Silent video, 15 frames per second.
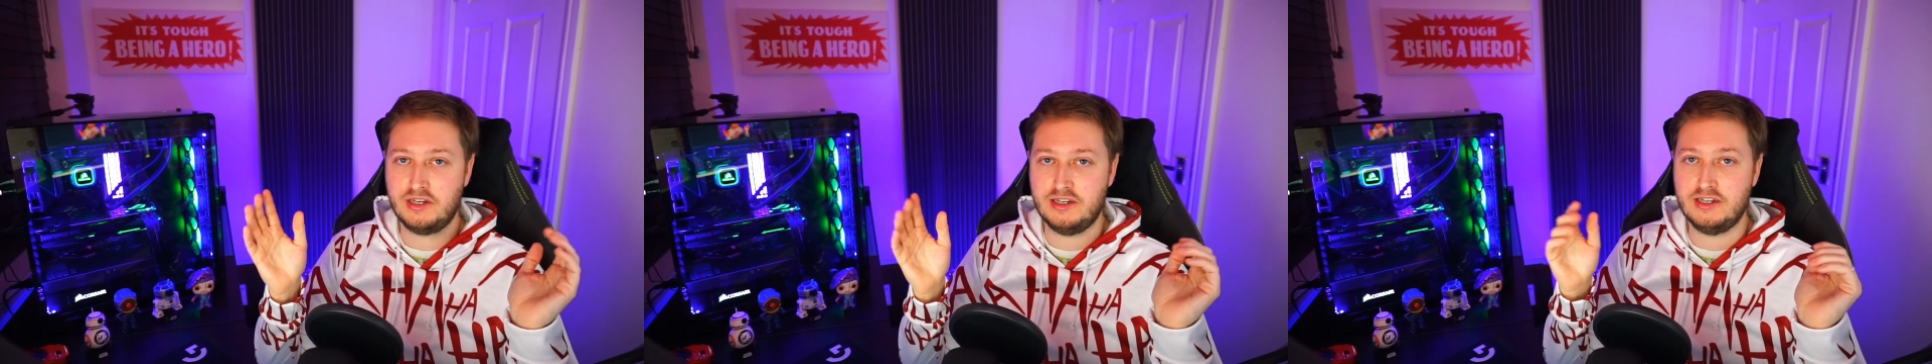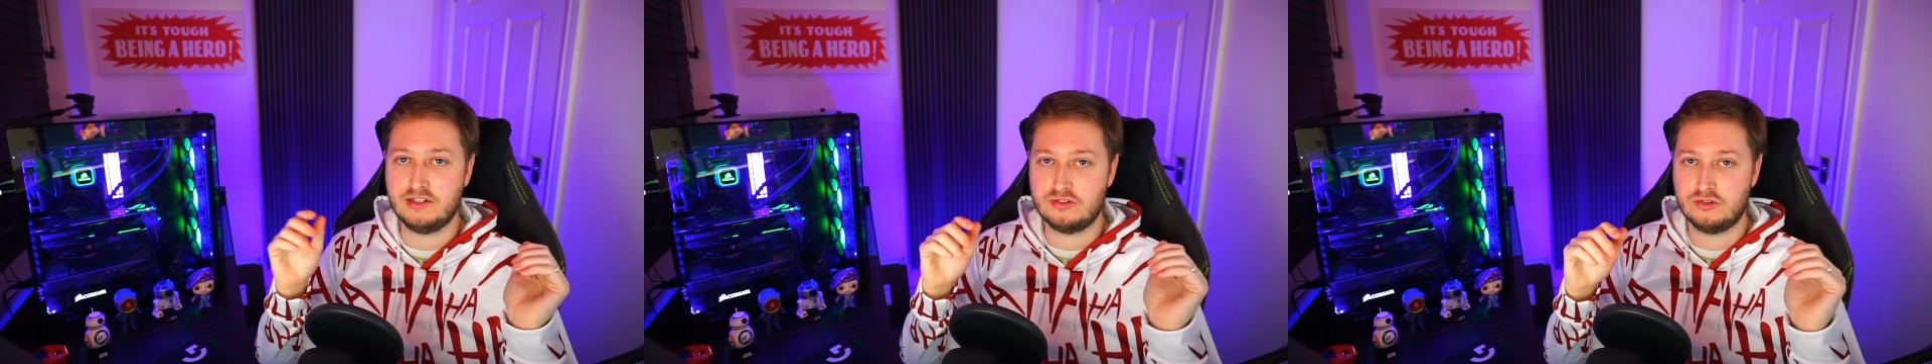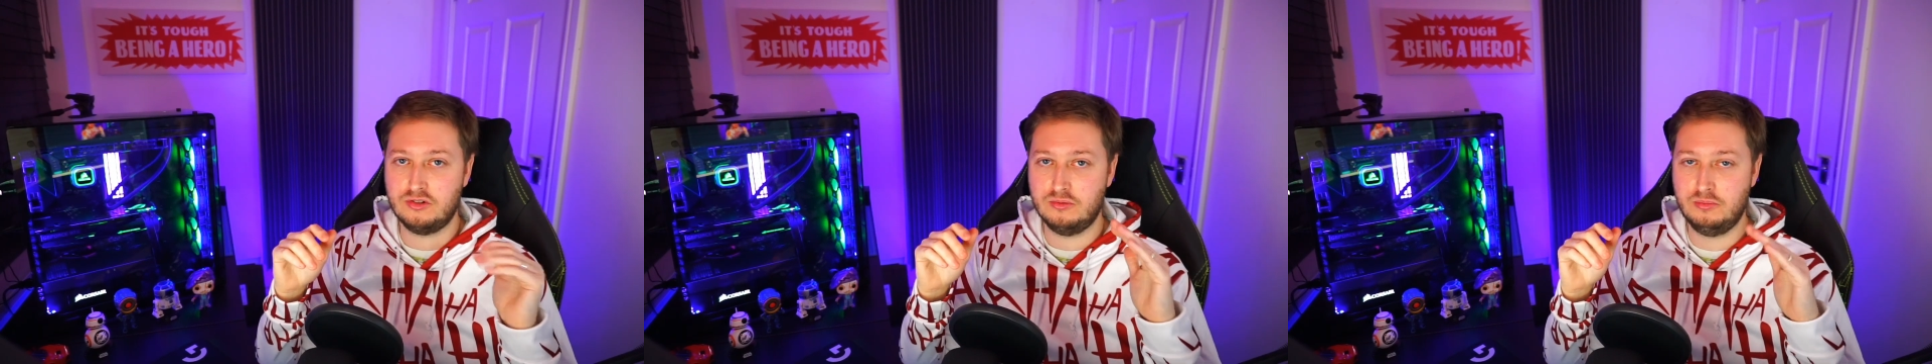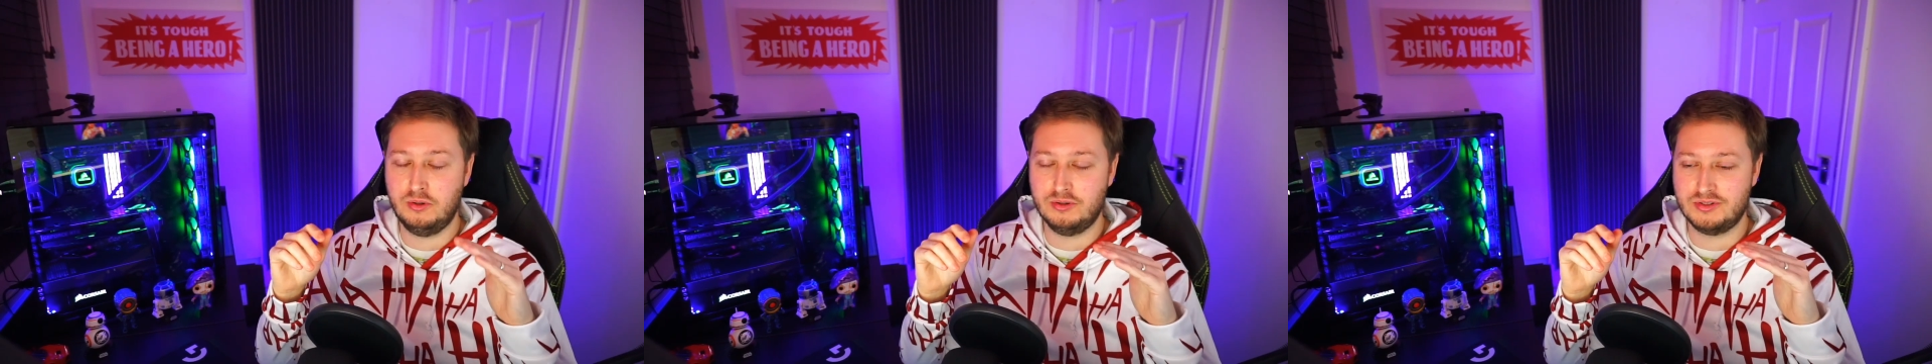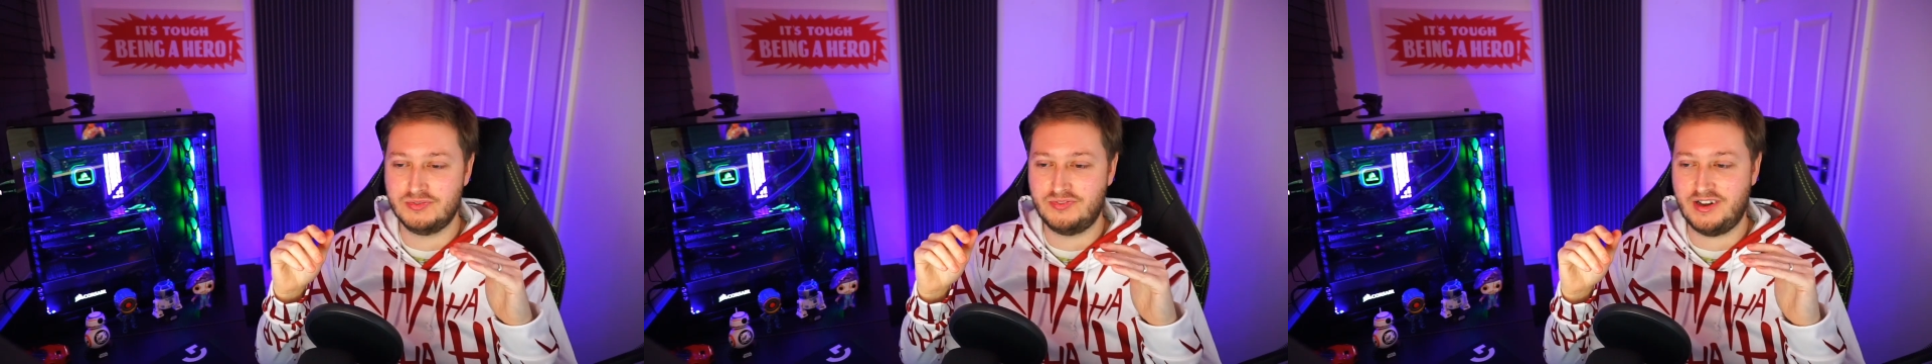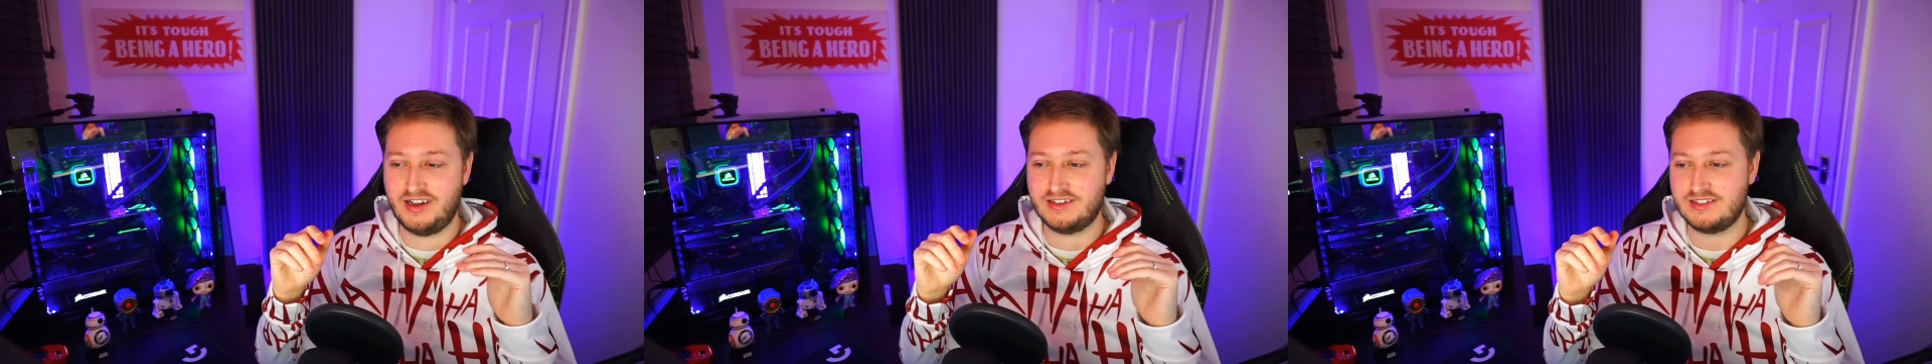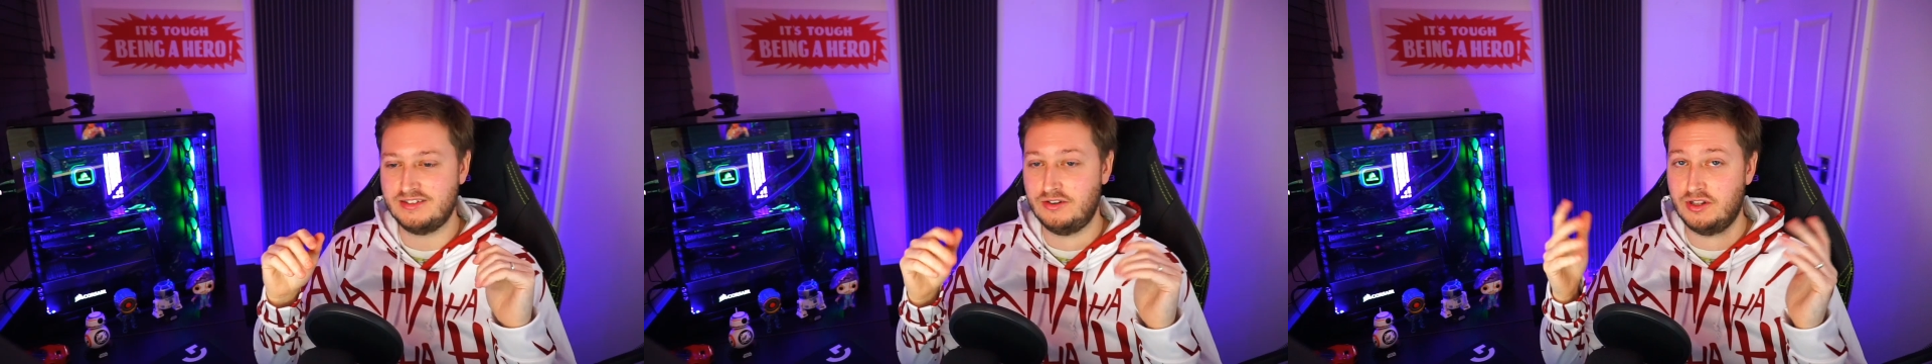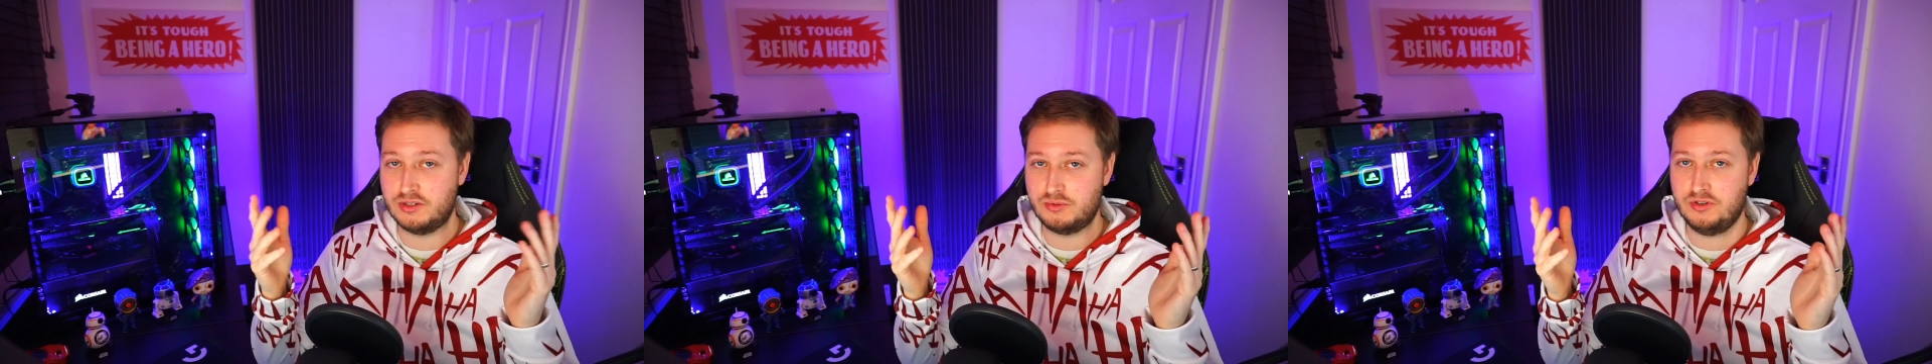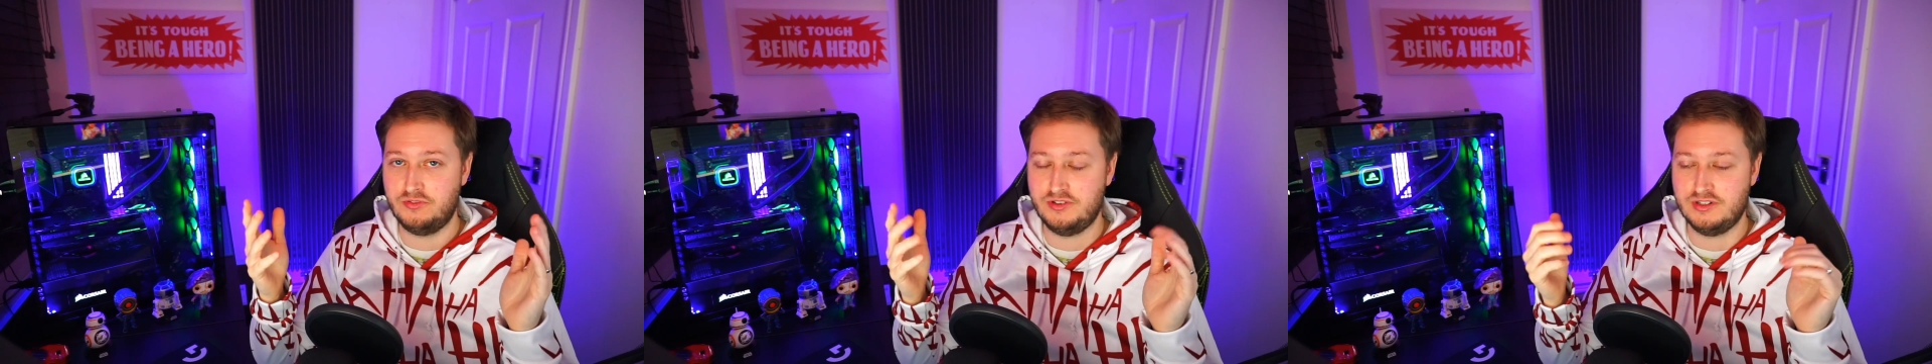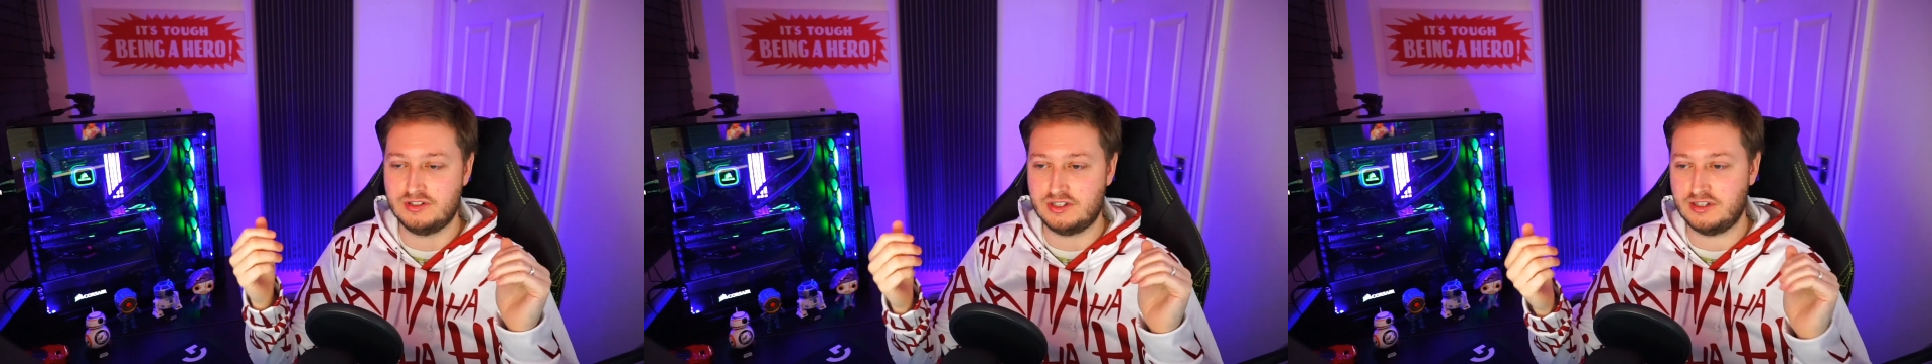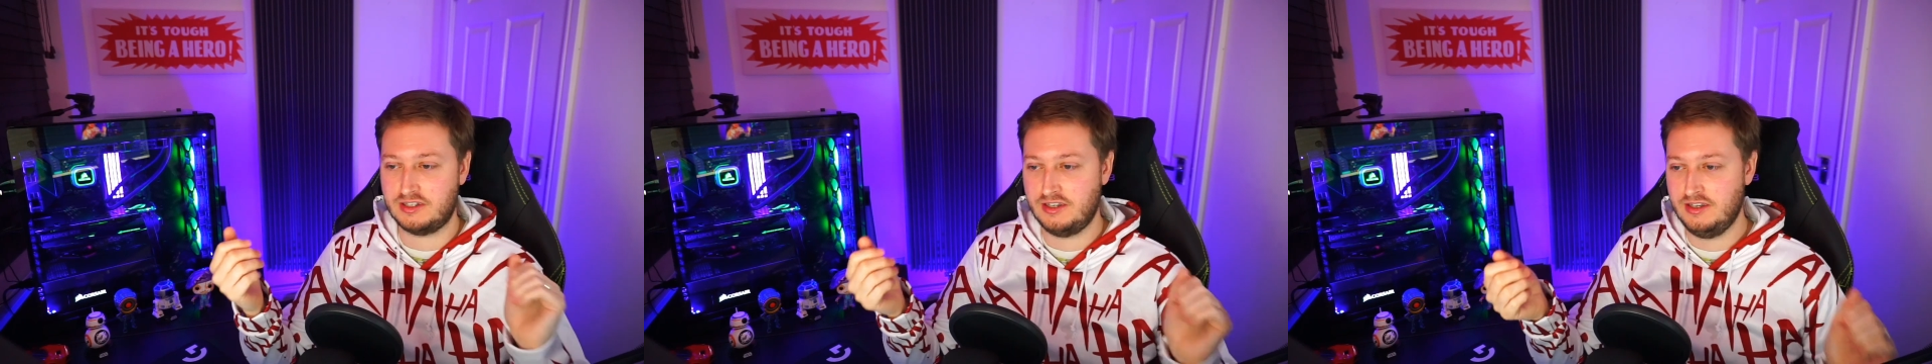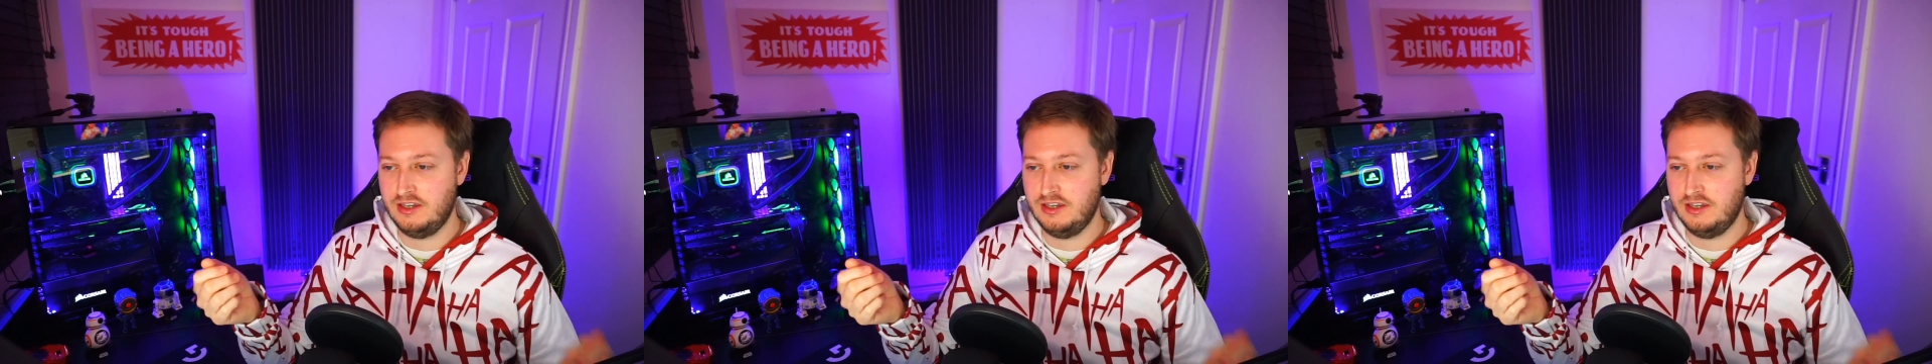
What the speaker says: It's almost flat. Well, that's what it feels like.